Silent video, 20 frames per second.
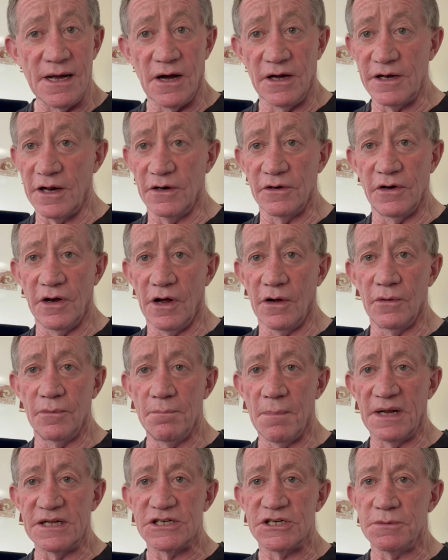I don't know
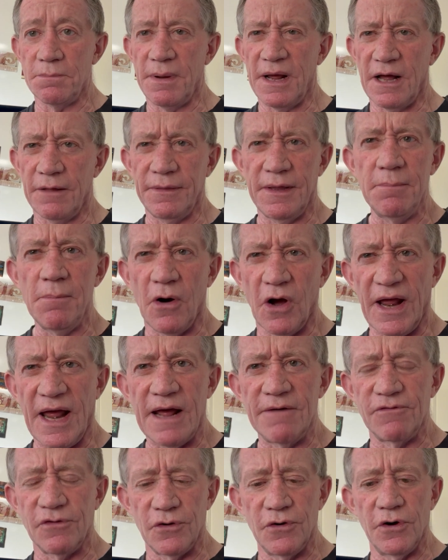much about them. I
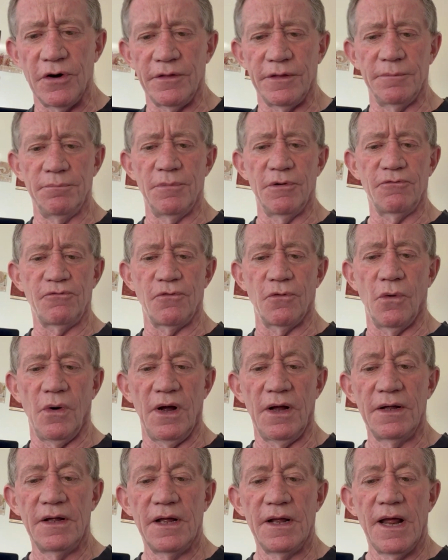have heard of them before.